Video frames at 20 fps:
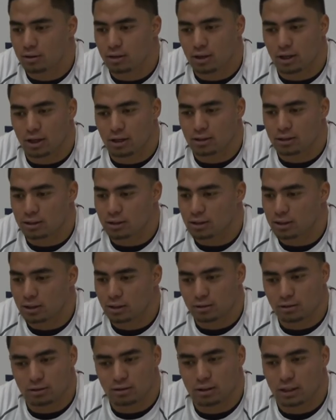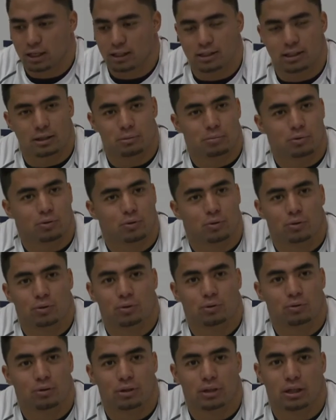I just let teams
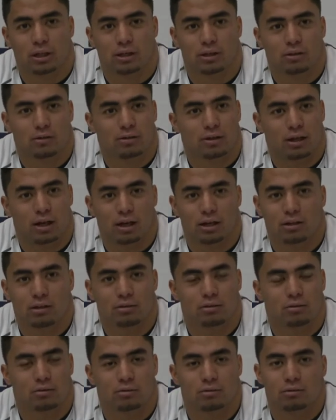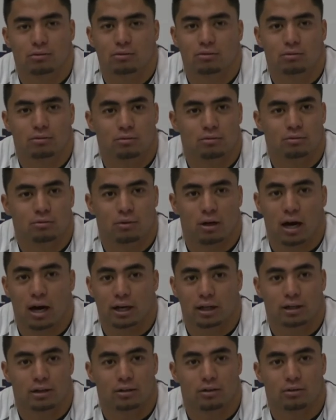do what they do, and I do what
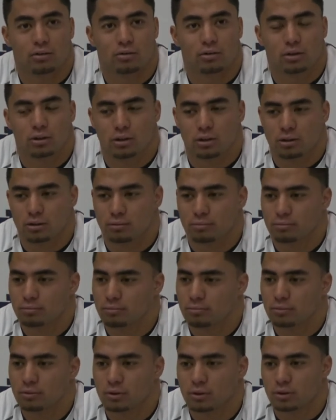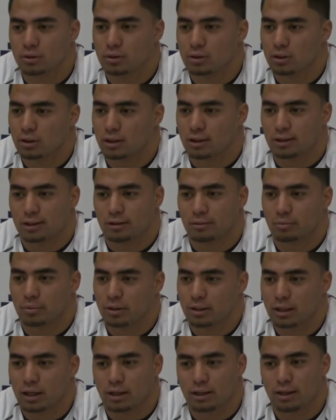I can do.
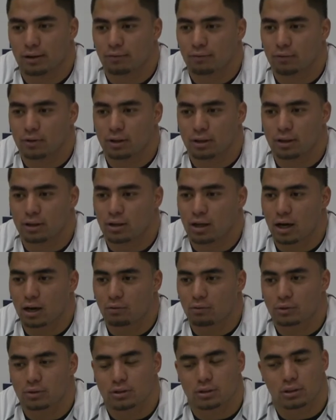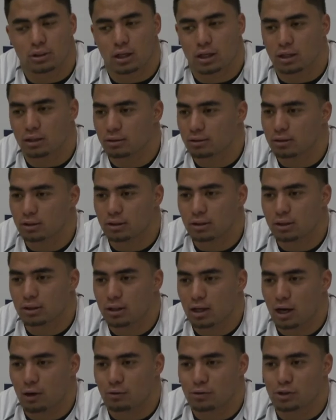But, yeah, definitely, you know,
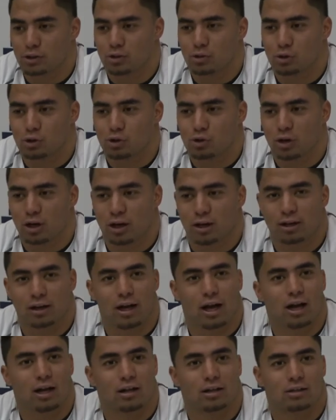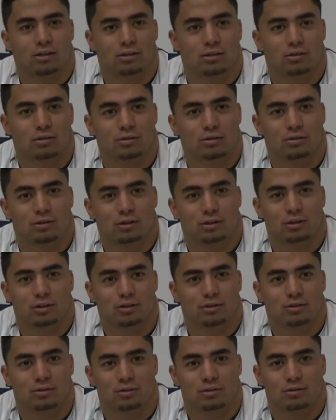I wasn't too sure how to you
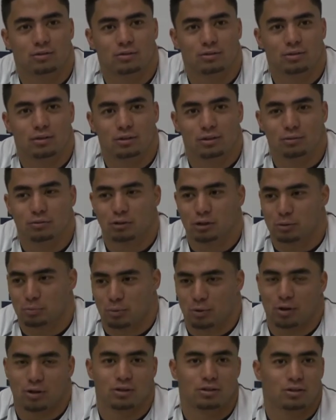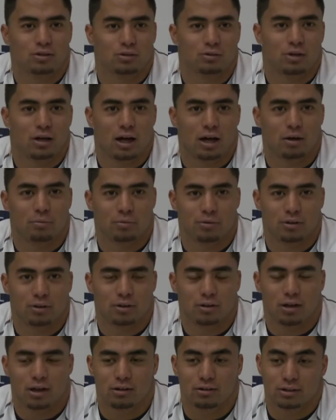know, respond to what happened.
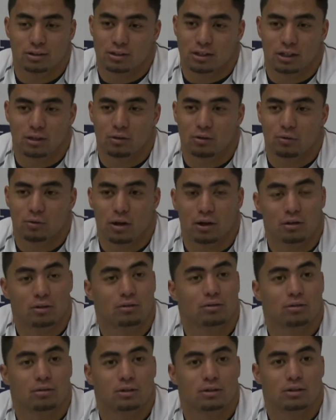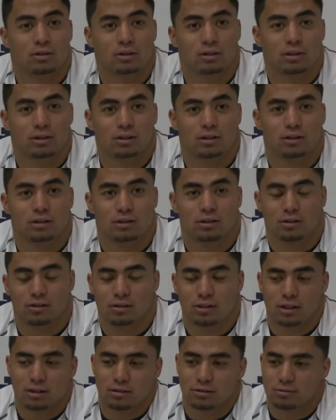And I was just like, oh, wow, you
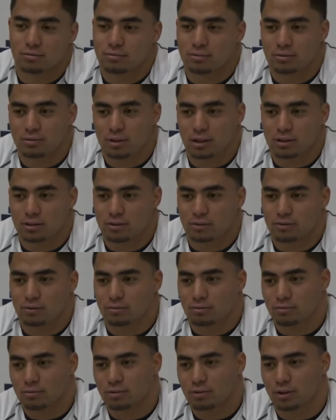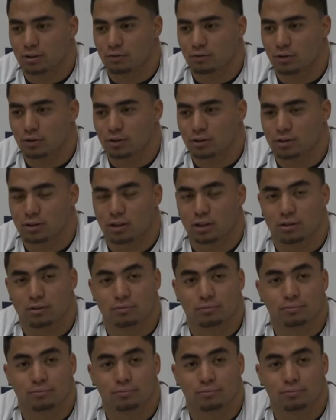know, that's very sad.